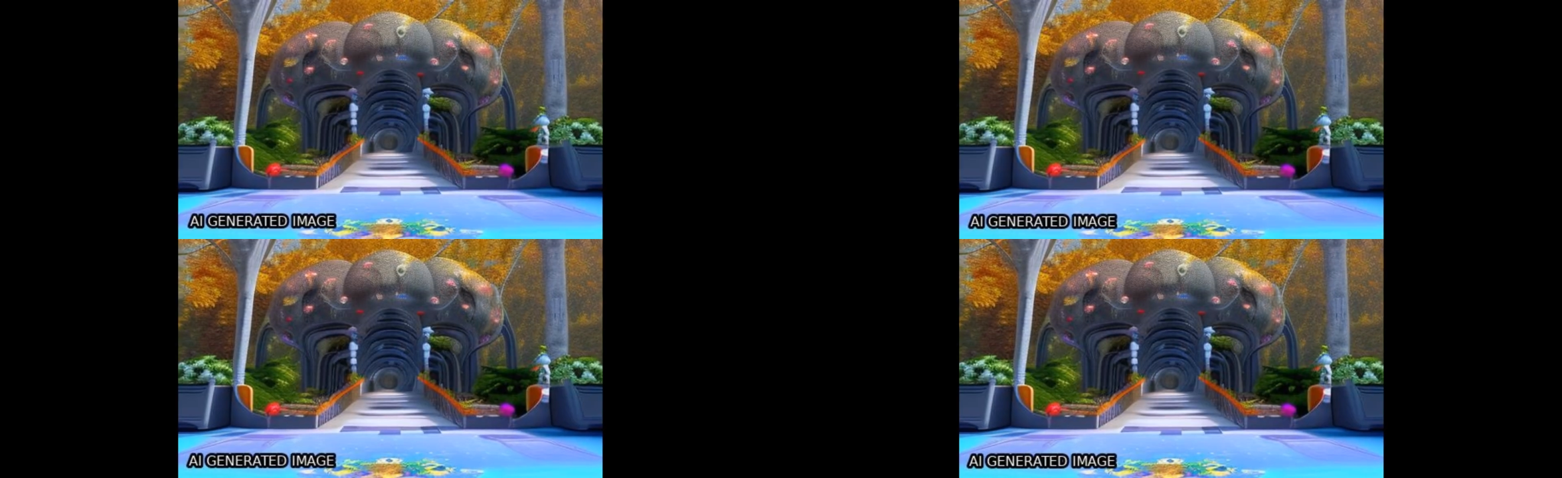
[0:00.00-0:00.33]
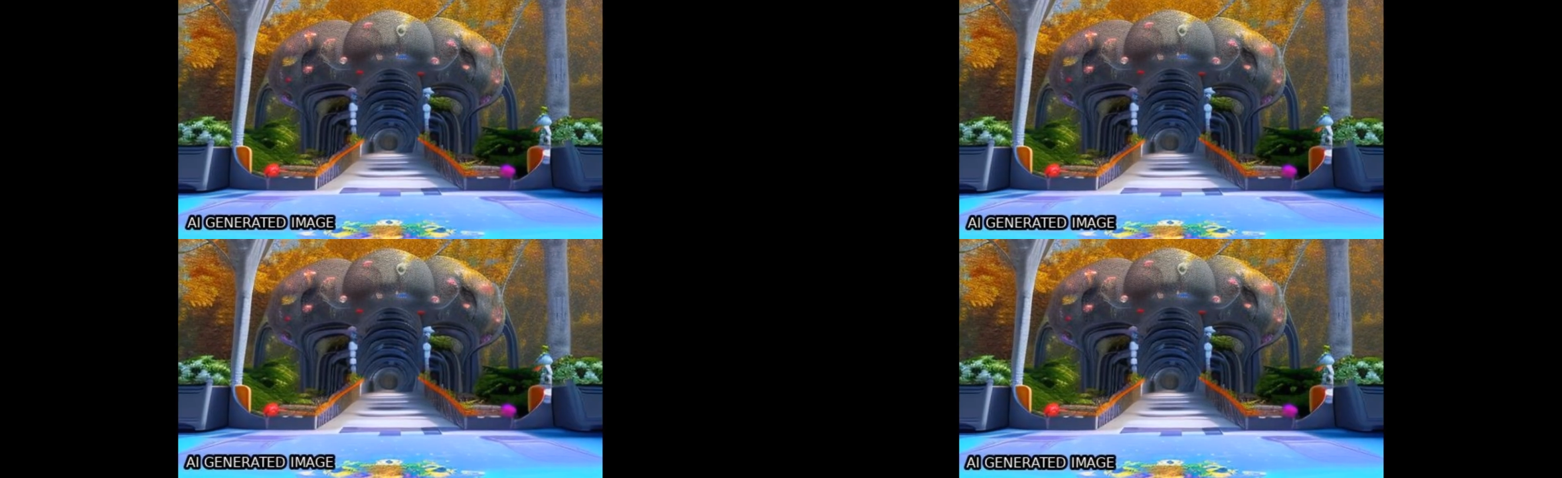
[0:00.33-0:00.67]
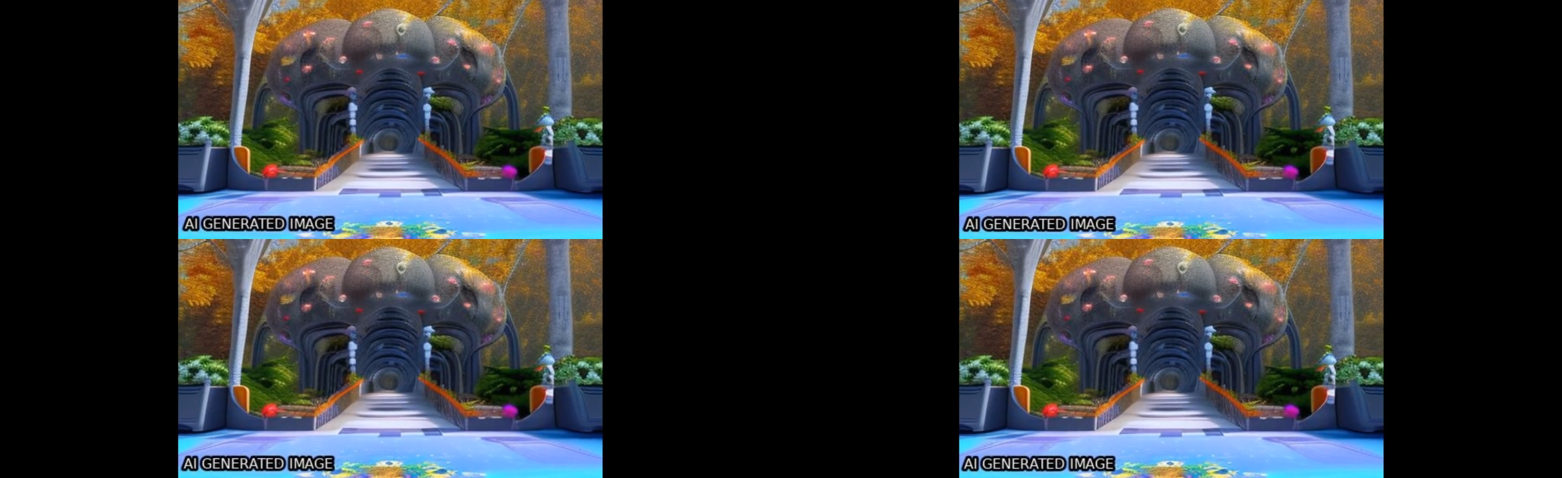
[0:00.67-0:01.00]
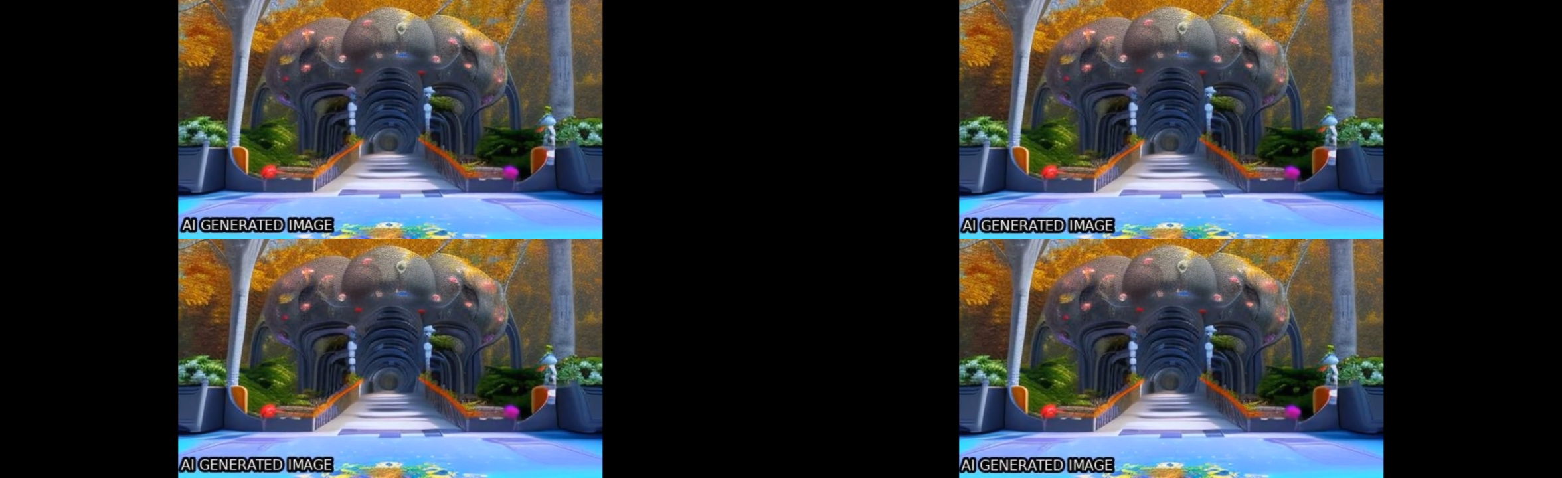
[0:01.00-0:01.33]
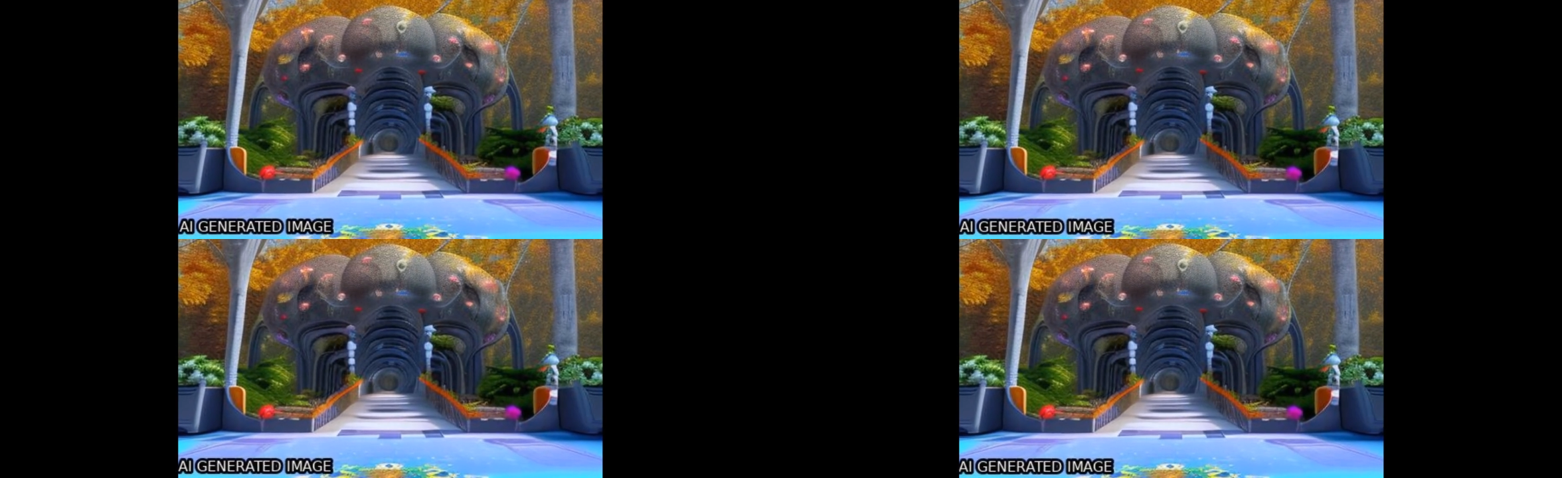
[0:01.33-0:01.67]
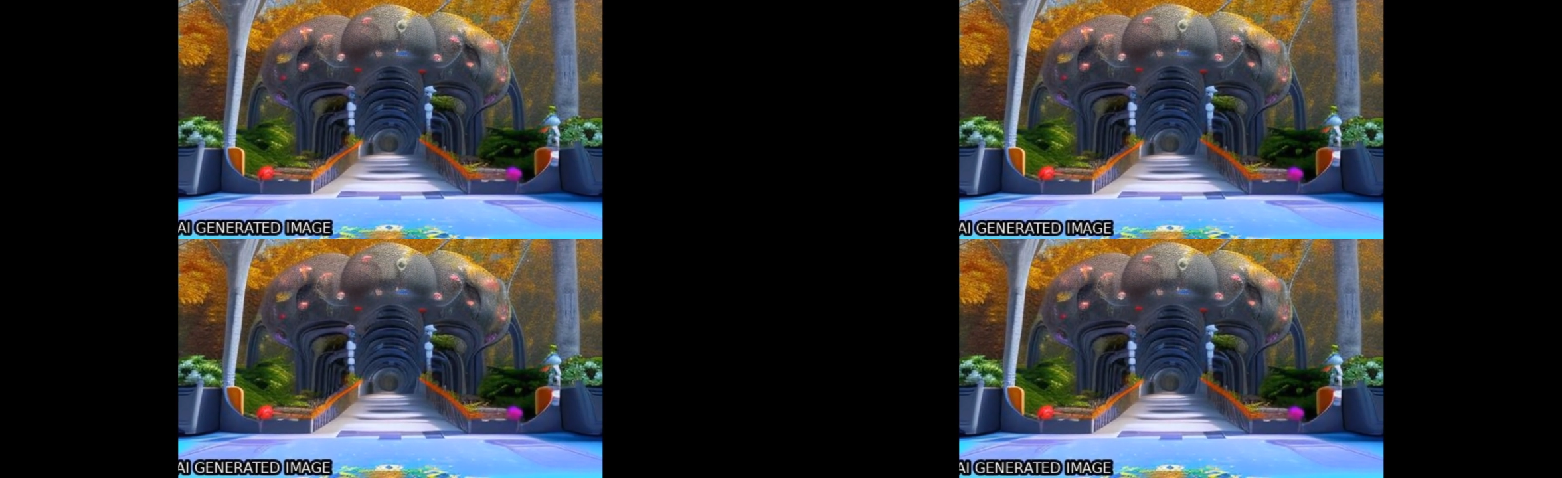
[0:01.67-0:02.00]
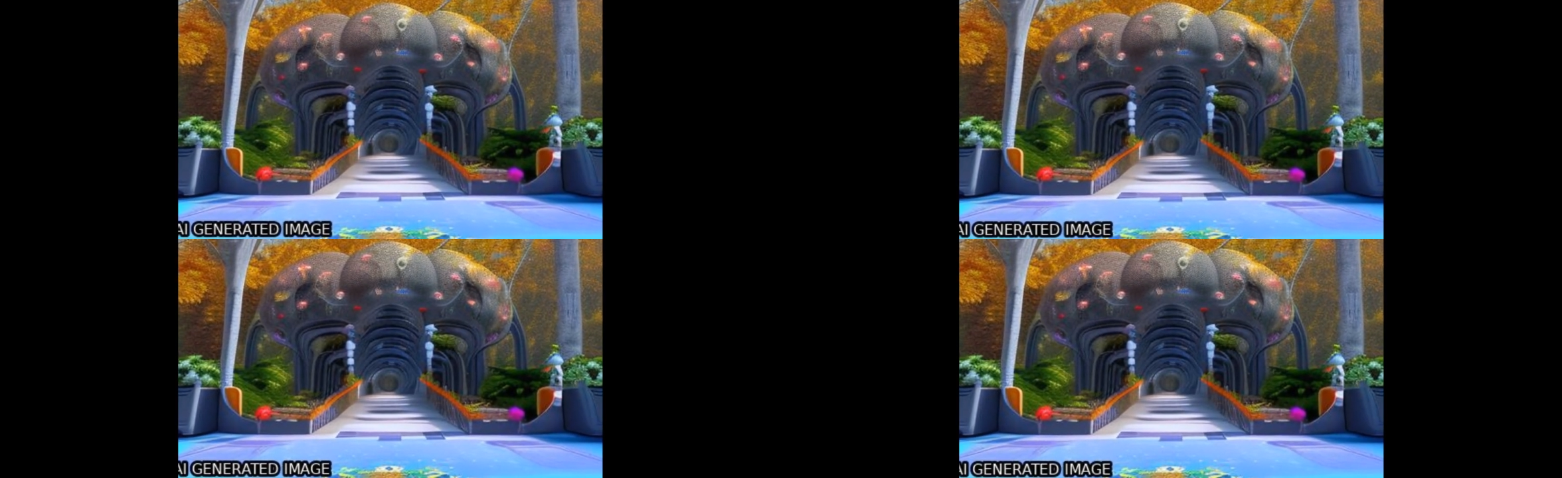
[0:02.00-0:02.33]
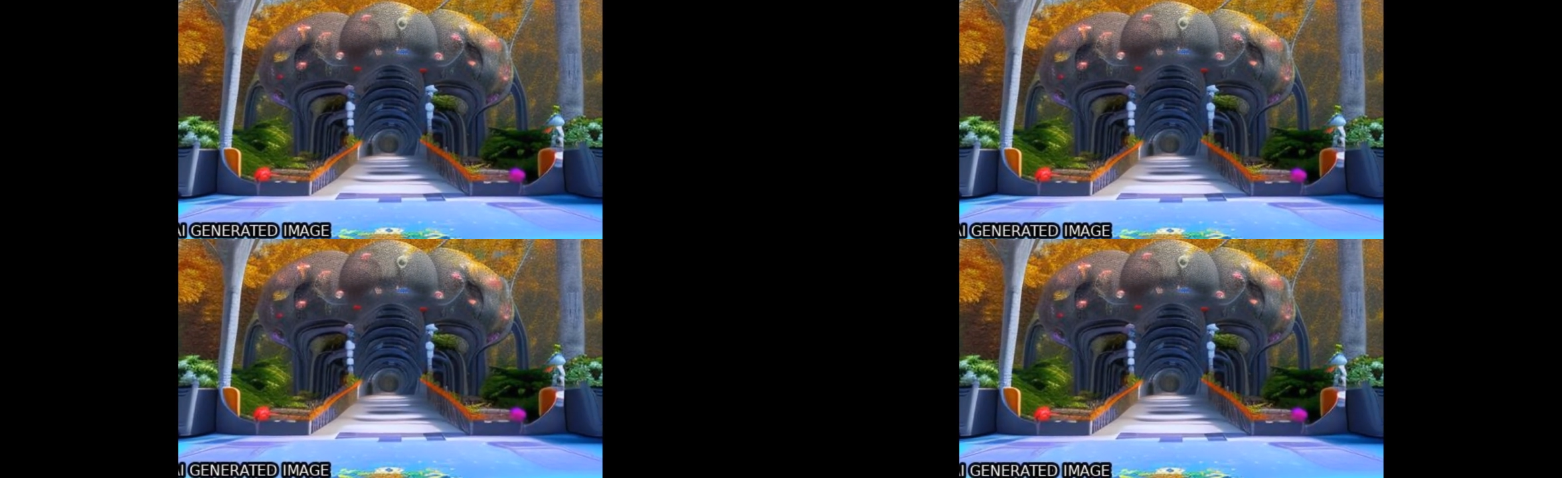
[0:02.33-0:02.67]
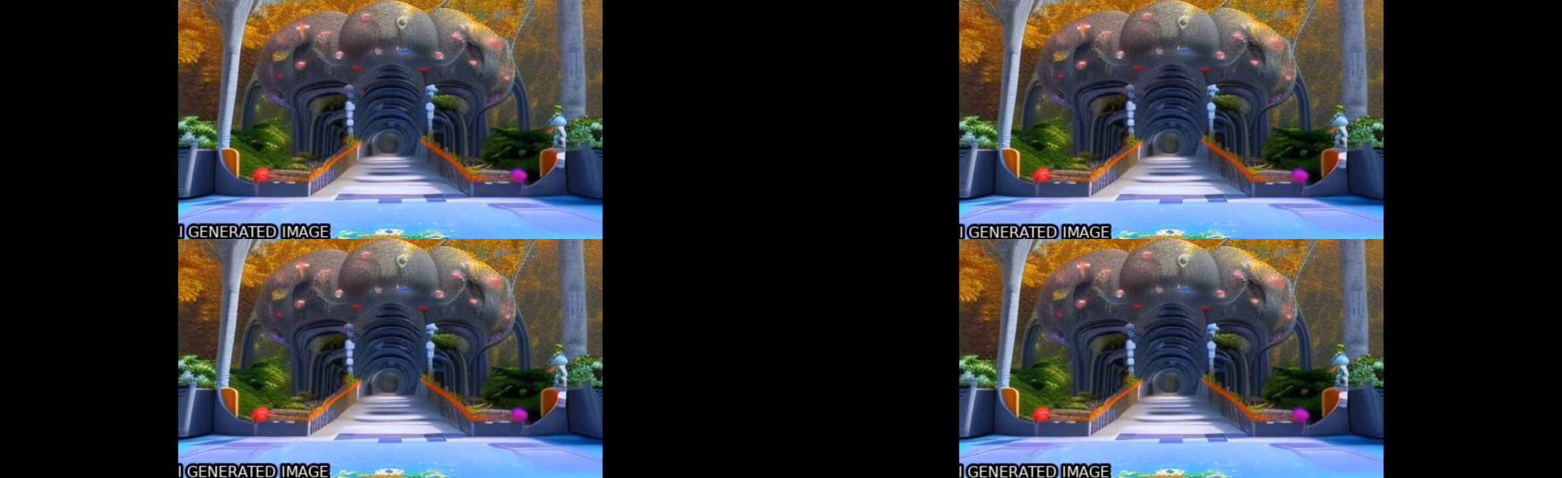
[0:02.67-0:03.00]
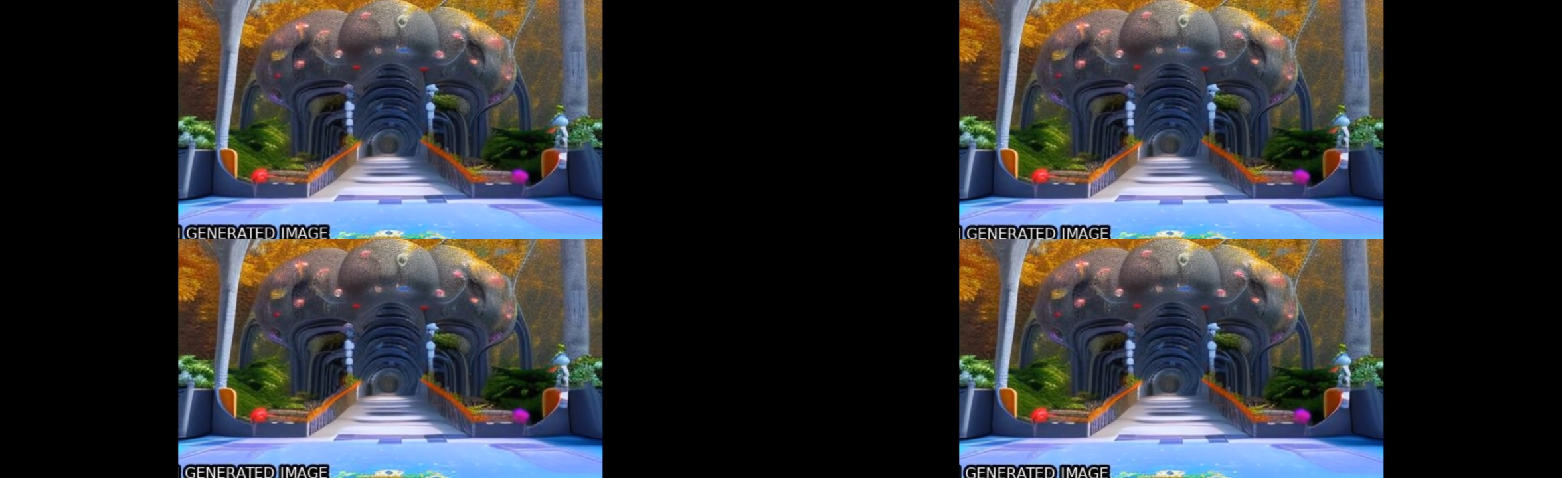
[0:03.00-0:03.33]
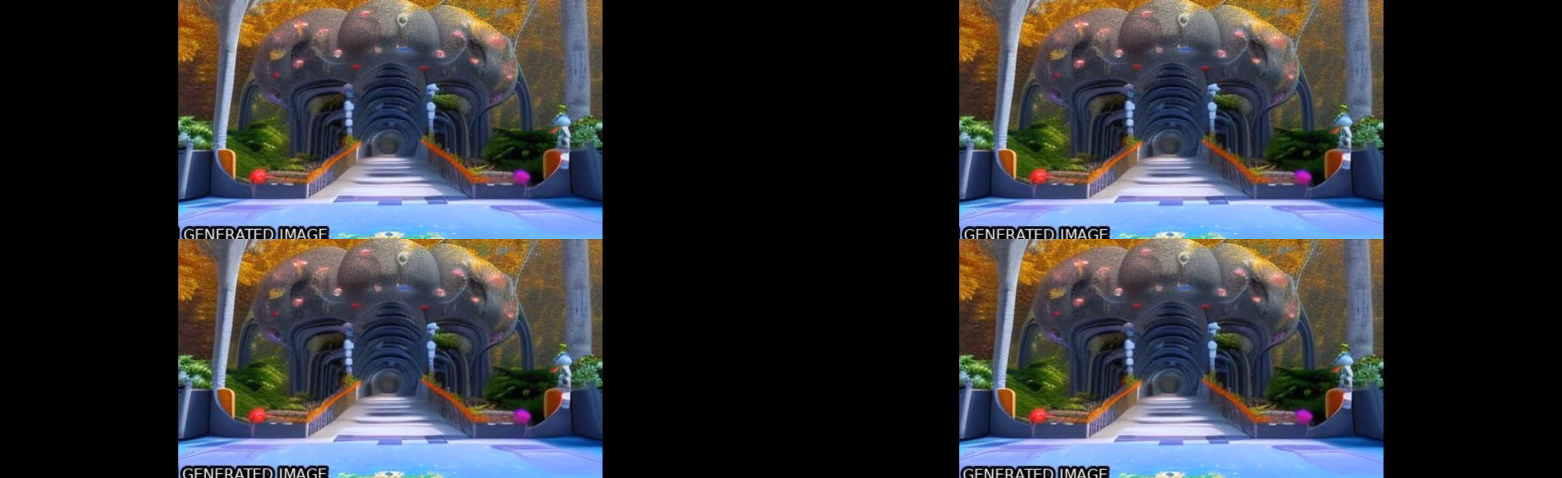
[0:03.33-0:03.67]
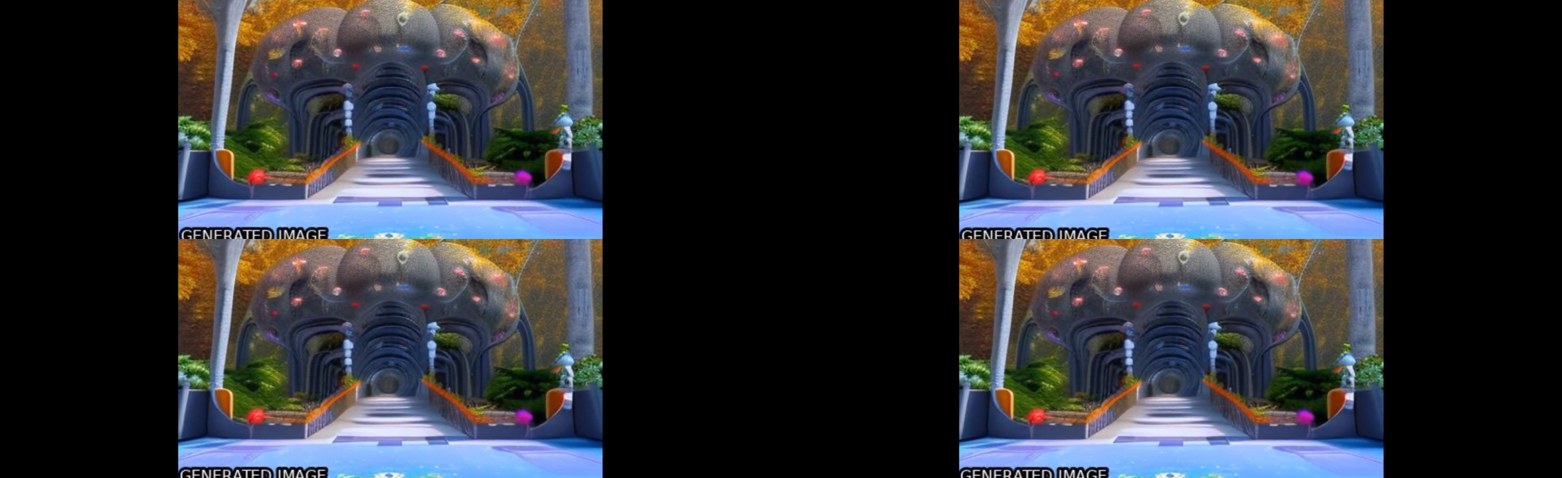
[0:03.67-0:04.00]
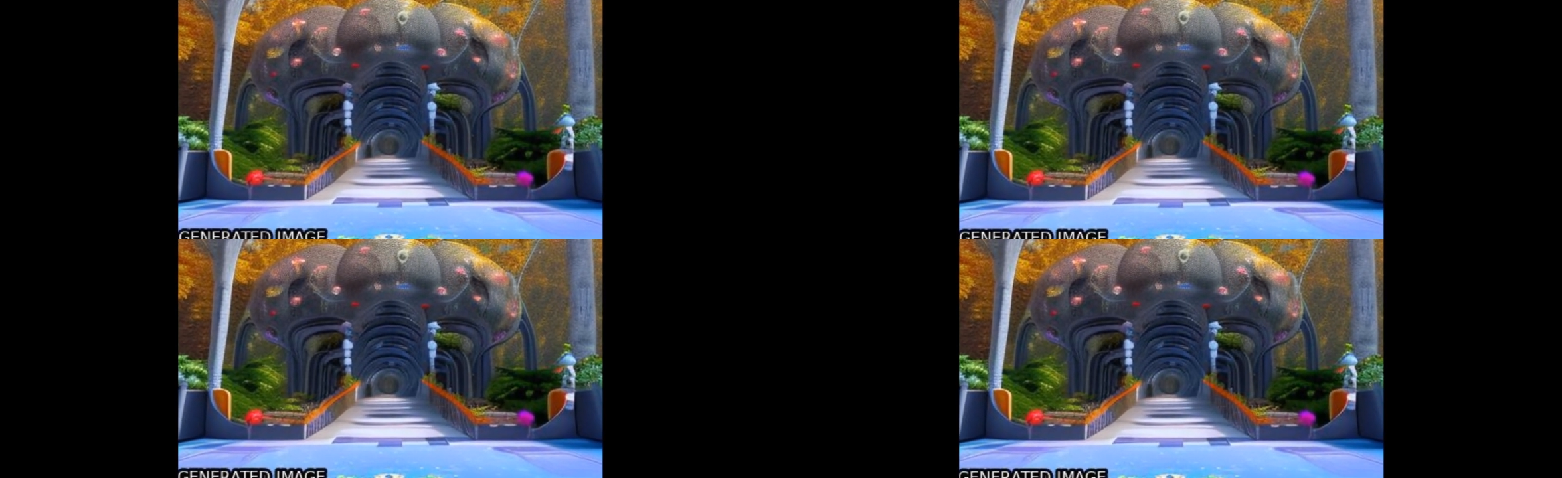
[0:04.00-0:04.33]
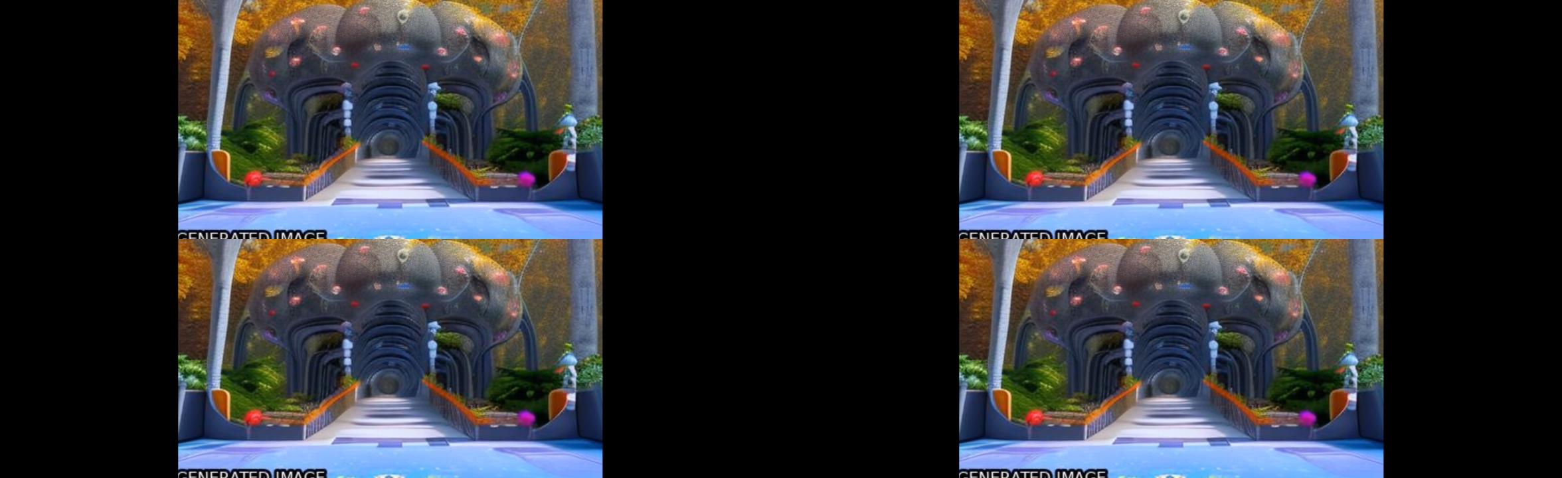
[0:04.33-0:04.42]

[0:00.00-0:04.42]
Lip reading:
[unreadable: no face in view]